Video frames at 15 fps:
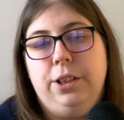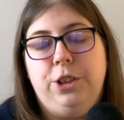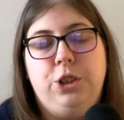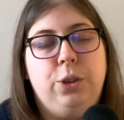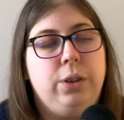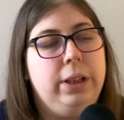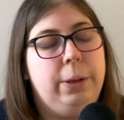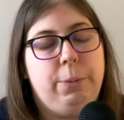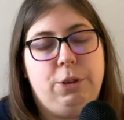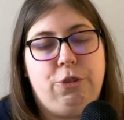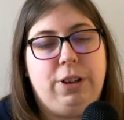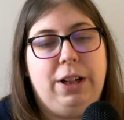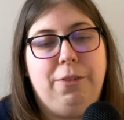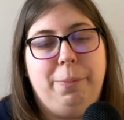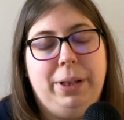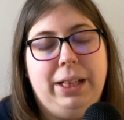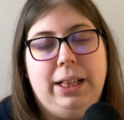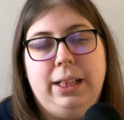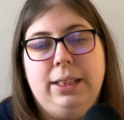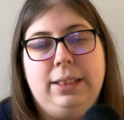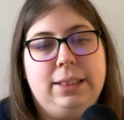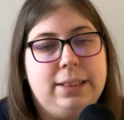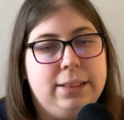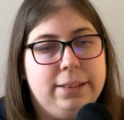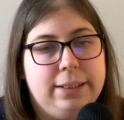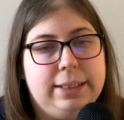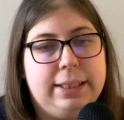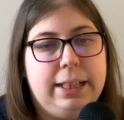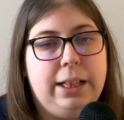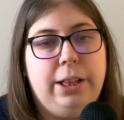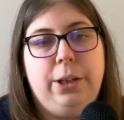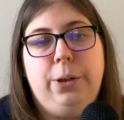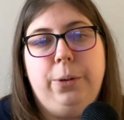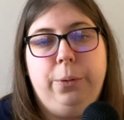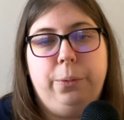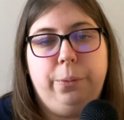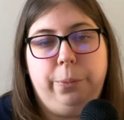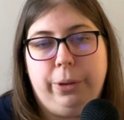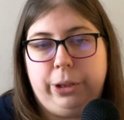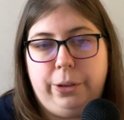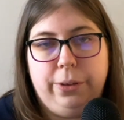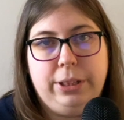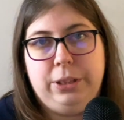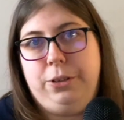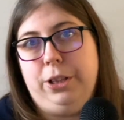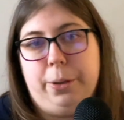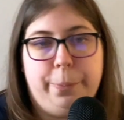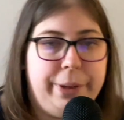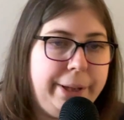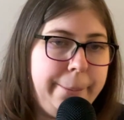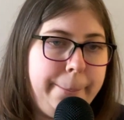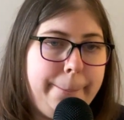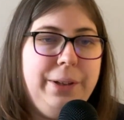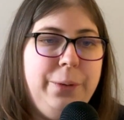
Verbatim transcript: Dory would drive me nuts. So we're going Zootopia.